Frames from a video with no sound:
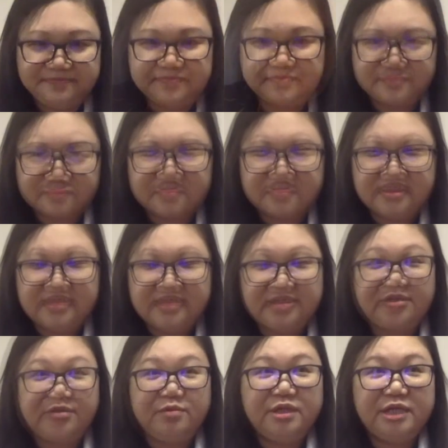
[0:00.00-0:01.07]
Actually, in the
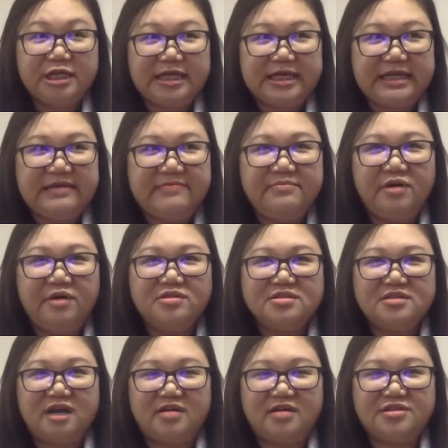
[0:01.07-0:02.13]
community, most
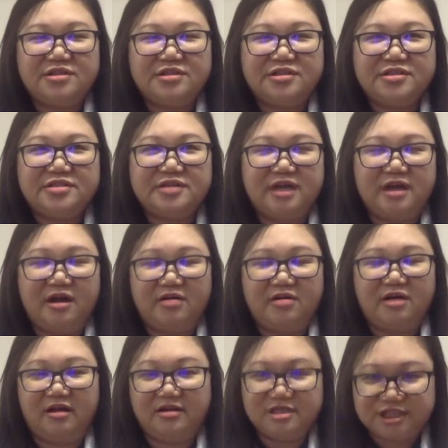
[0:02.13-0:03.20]
doctors or
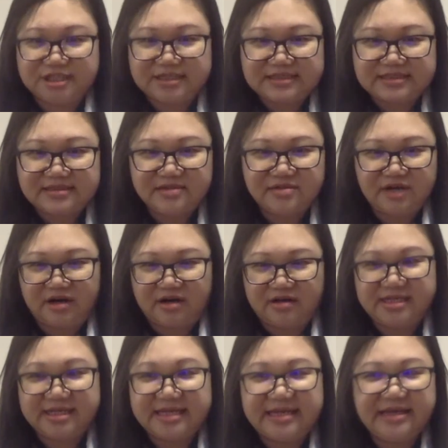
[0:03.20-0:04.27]
oncologists are
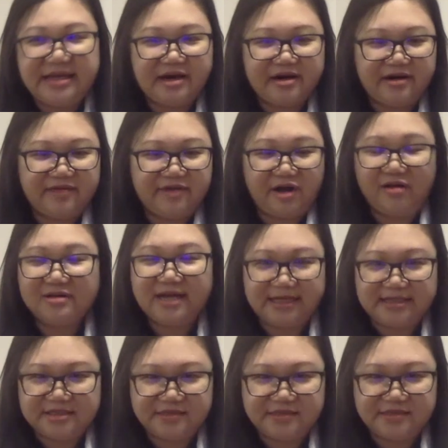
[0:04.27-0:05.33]
taking care of all
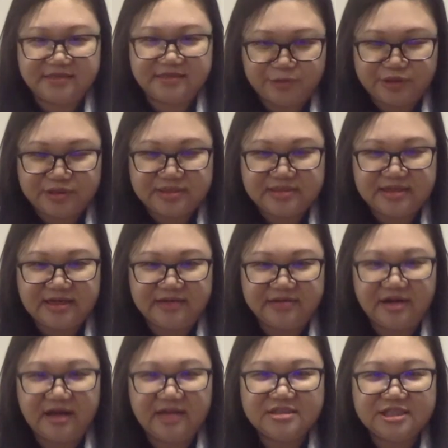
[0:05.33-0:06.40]
kinds of tumors, uh,
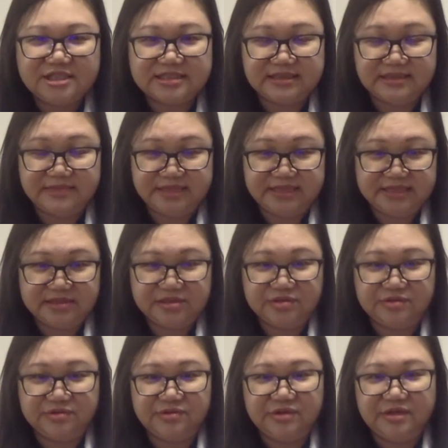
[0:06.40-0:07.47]
not just limited
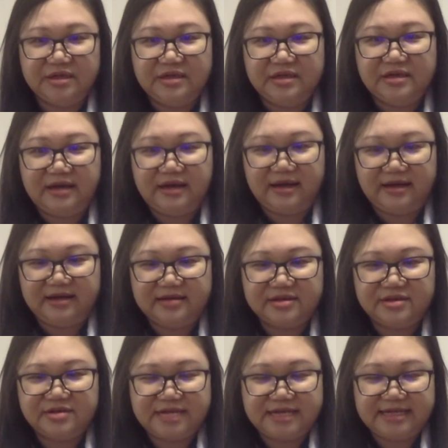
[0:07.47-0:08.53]
to uh,
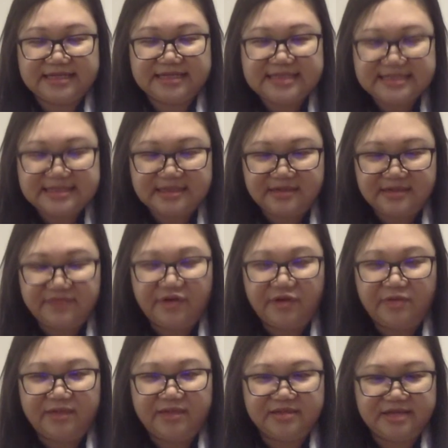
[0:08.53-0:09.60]
cutaneous T cell
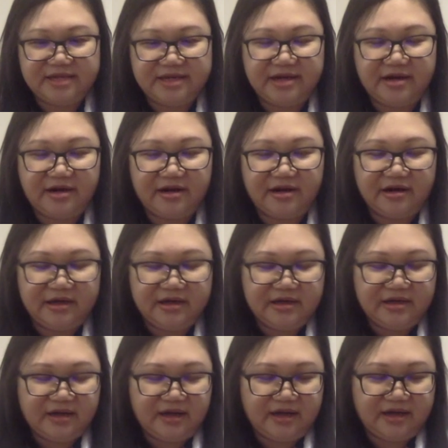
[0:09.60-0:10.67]
lymphoma. They are
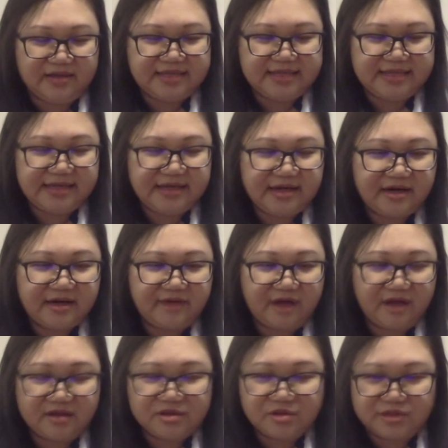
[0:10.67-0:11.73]
uh, taking care of
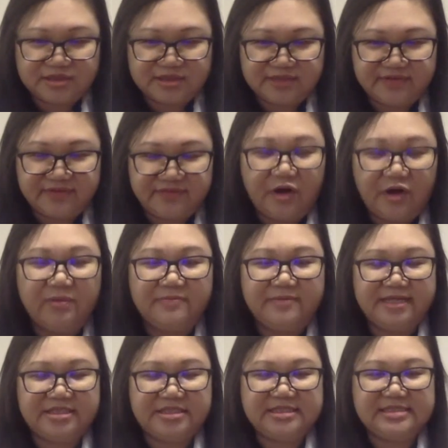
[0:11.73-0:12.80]
all sorts of lymphoma
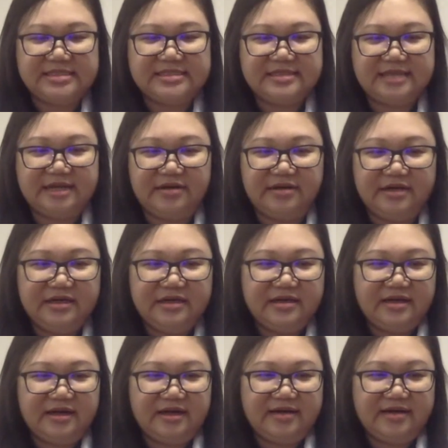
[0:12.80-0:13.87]
patients. Now,
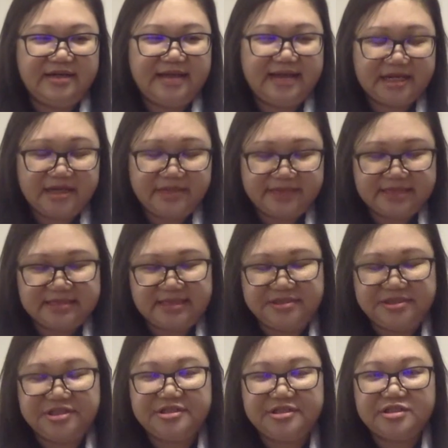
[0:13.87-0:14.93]
uh, in academic
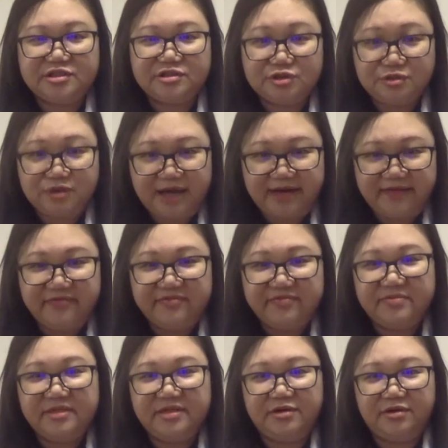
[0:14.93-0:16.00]
centers, you do have
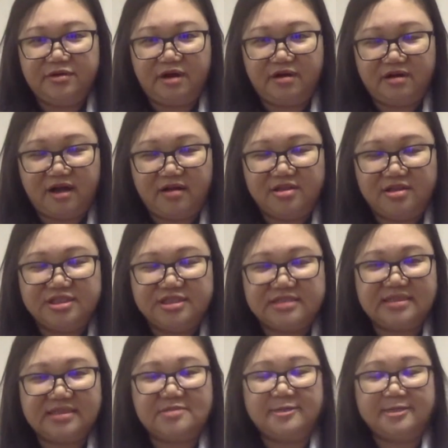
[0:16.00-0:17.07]
you know oncologists
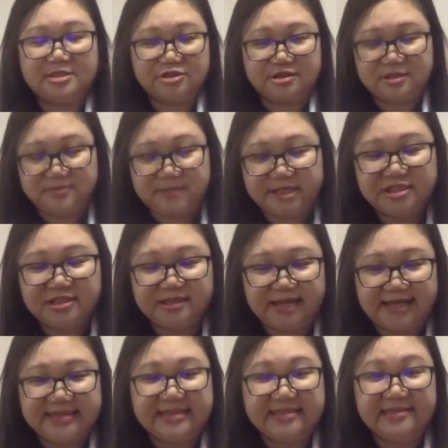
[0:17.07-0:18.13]
that spe-
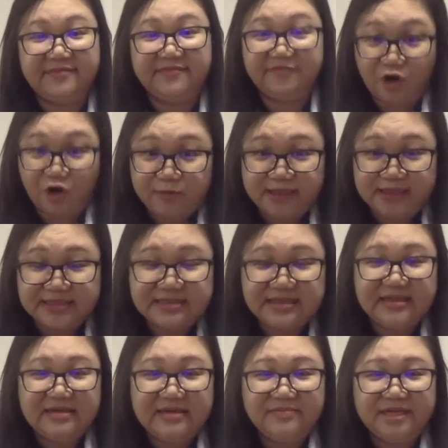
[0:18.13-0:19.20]
specialize in lymphomas,
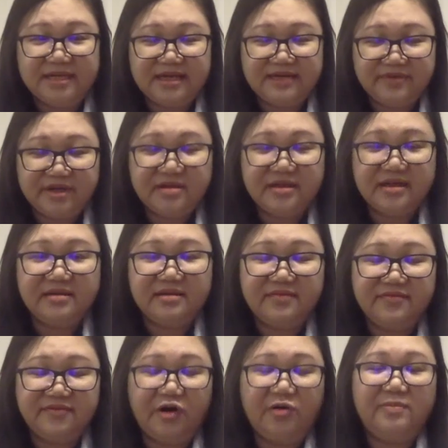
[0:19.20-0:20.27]
but even in
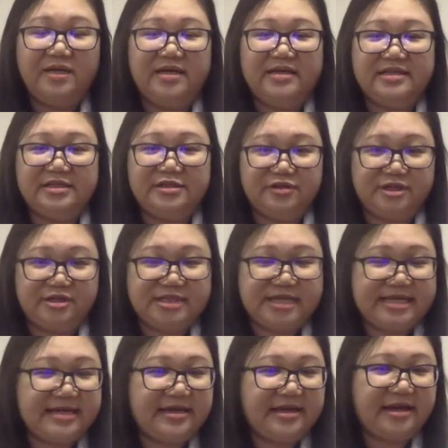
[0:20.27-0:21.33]
lymphoma, you know they're
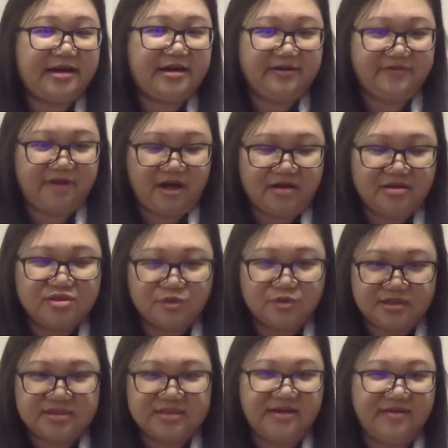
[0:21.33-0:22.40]
taking care of all
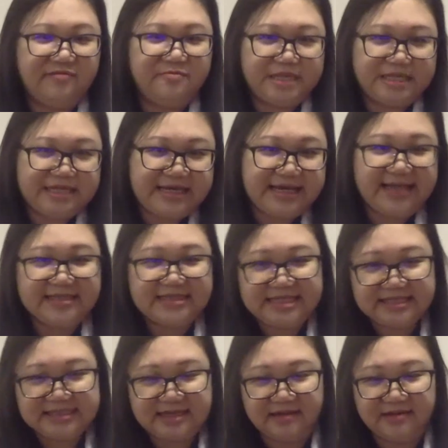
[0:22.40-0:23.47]
sorts of B and
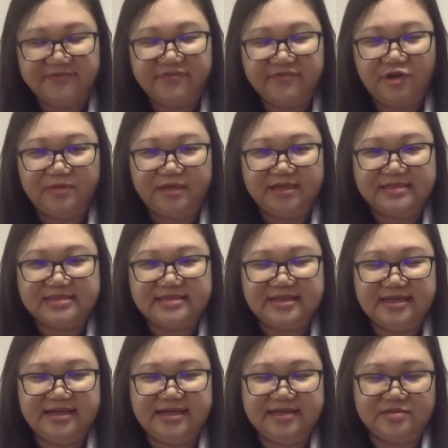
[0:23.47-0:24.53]
T cell lymphomas
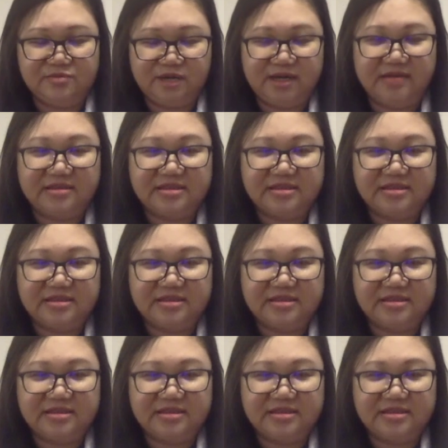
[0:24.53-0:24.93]
uh, as well.